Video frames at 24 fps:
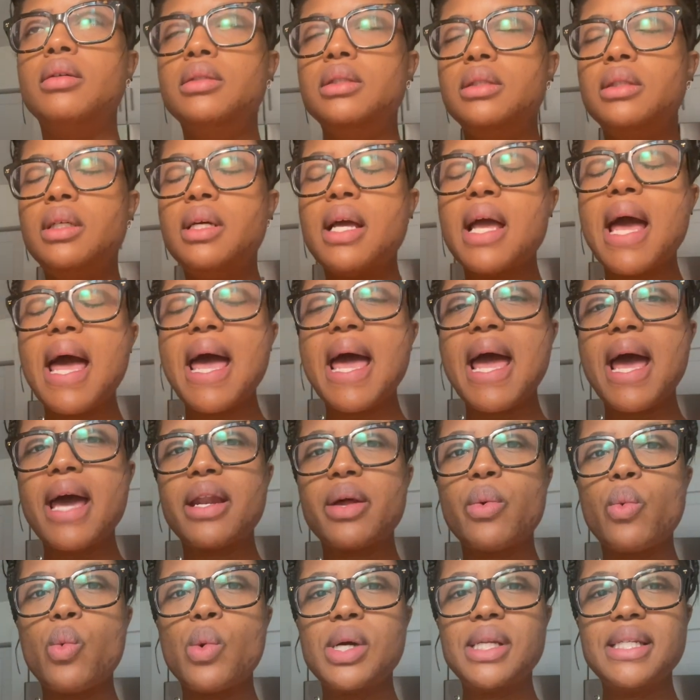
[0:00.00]
I
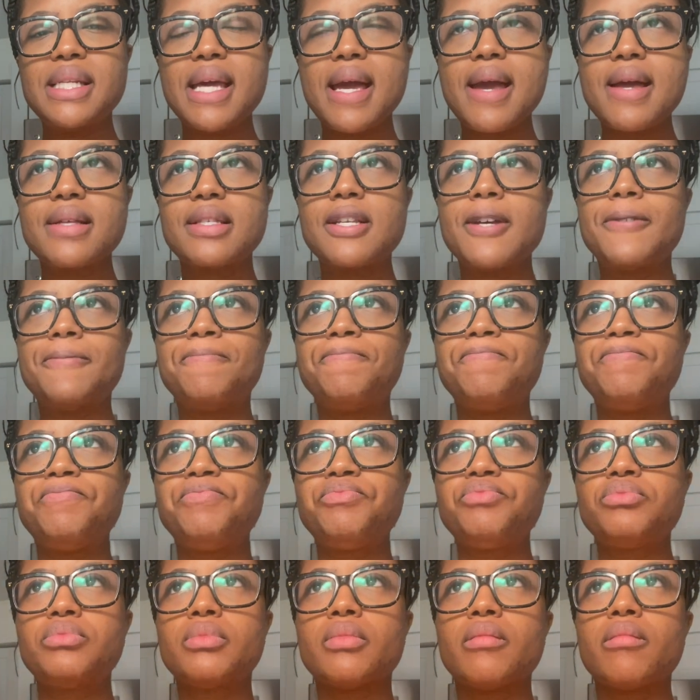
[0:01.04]
added one date,
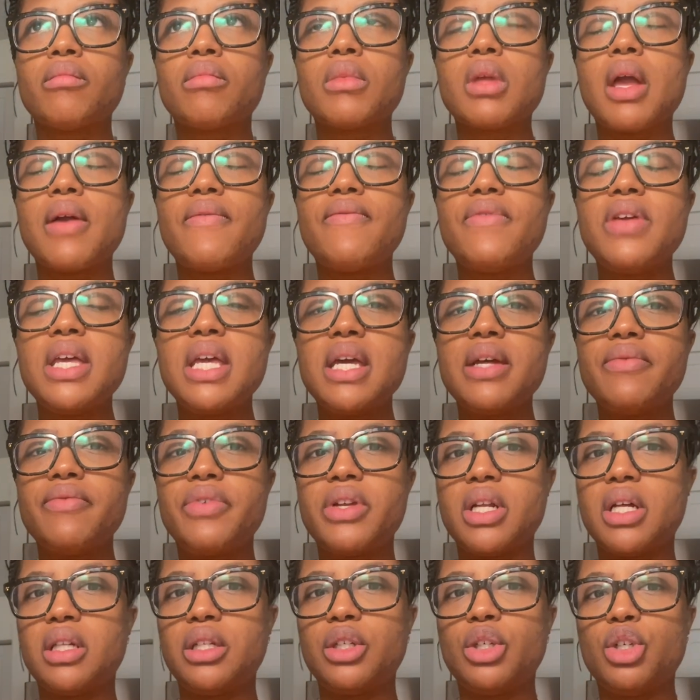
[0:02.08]
vegan
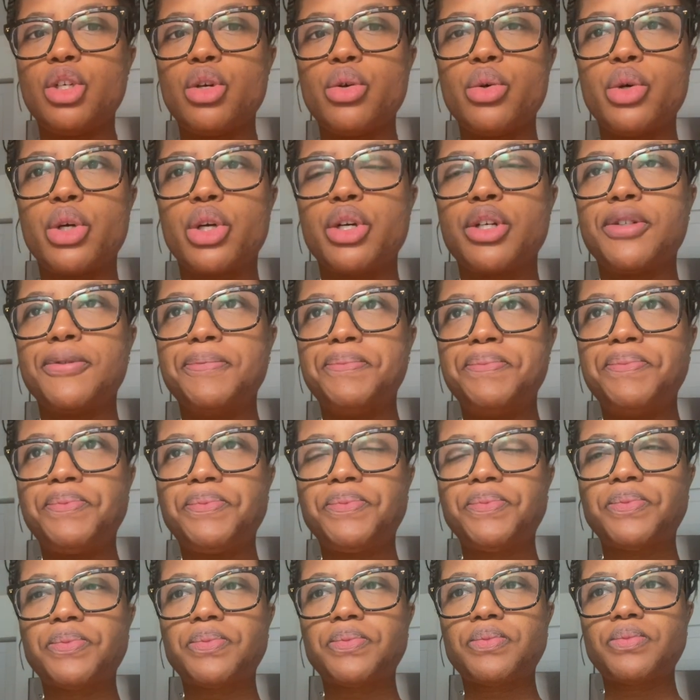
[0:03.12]
vanilla yogurt,
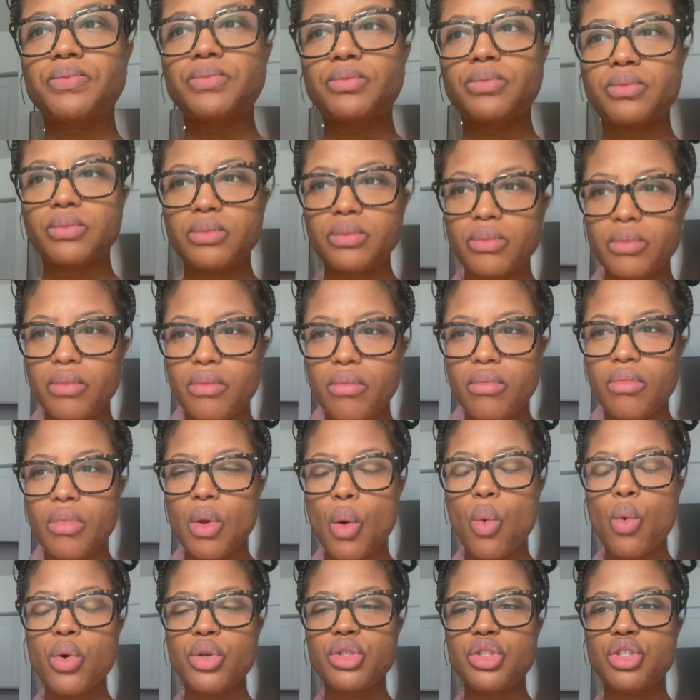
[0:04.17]

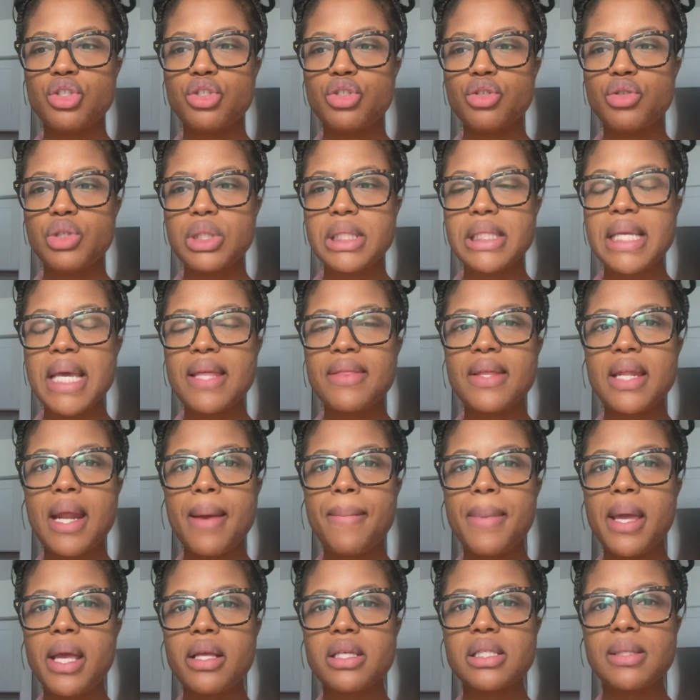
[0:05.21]
orange juice, and then I
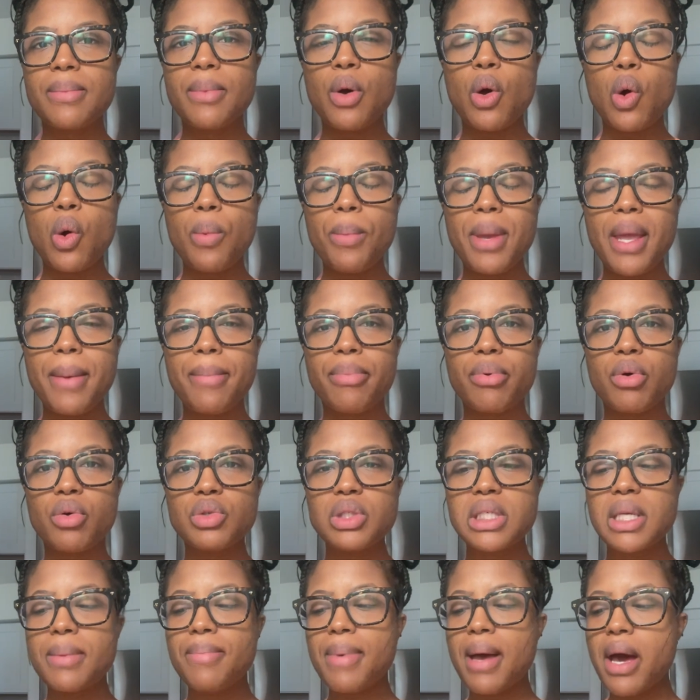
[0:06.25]
made some homemade
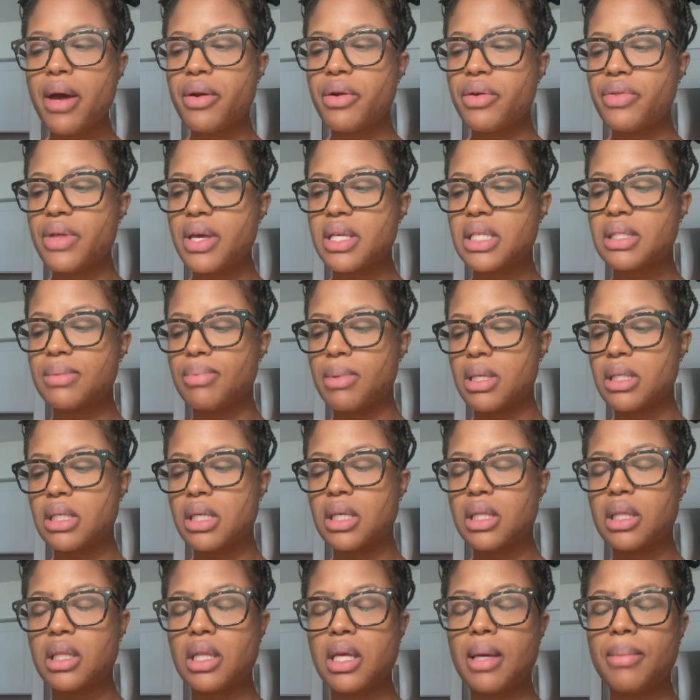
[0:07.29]
protein powder that's
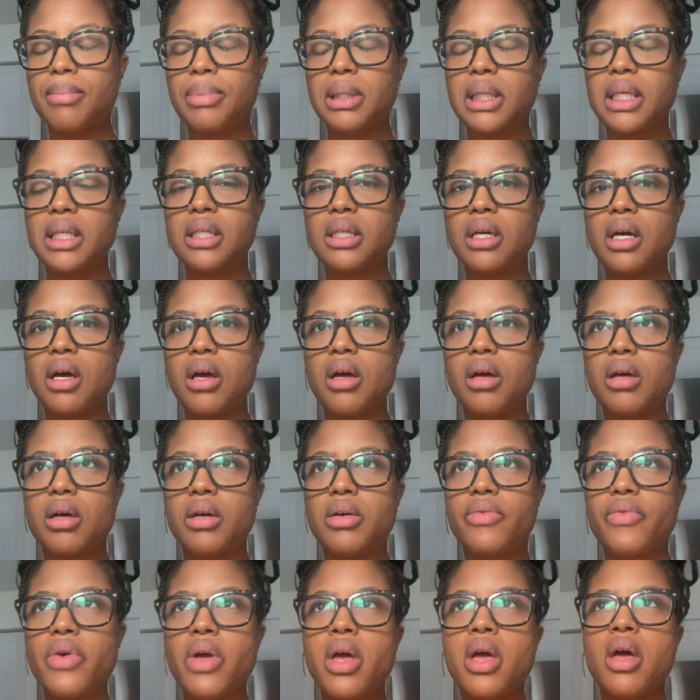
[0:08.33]
basically a blend
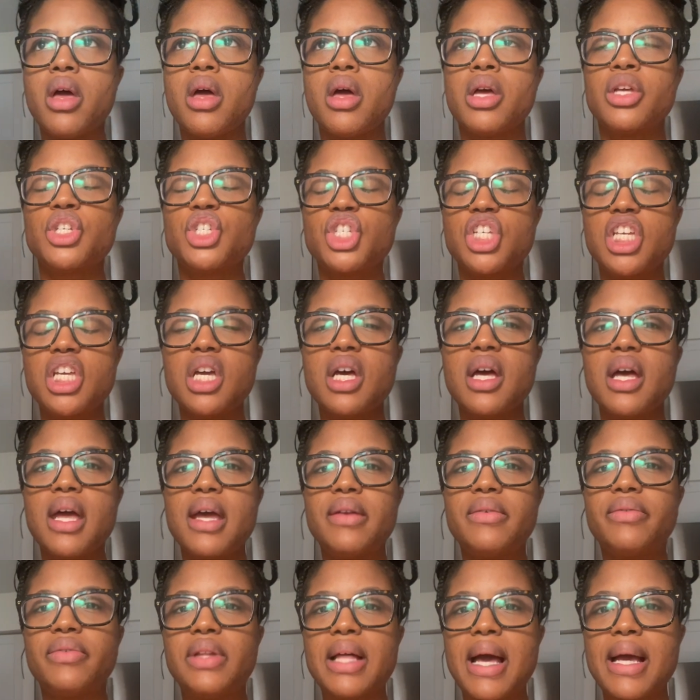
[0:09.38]
of chia
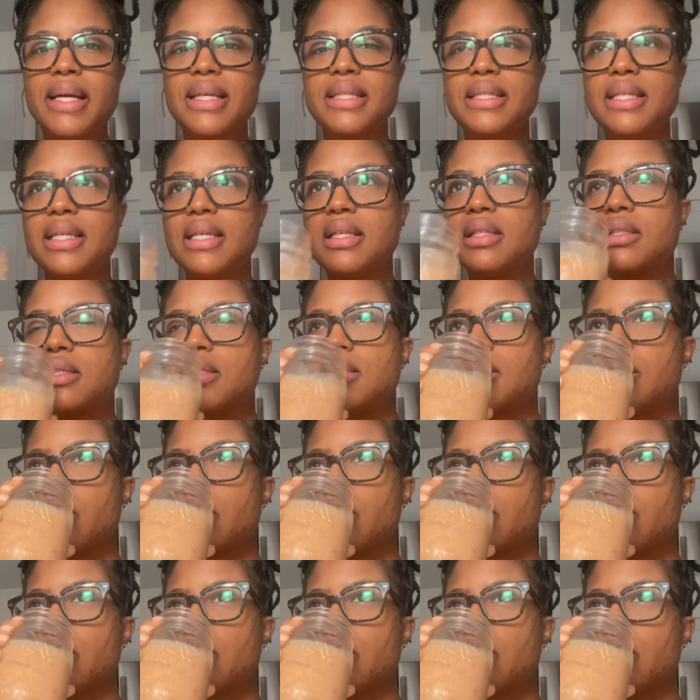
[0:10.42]
and flax seeds.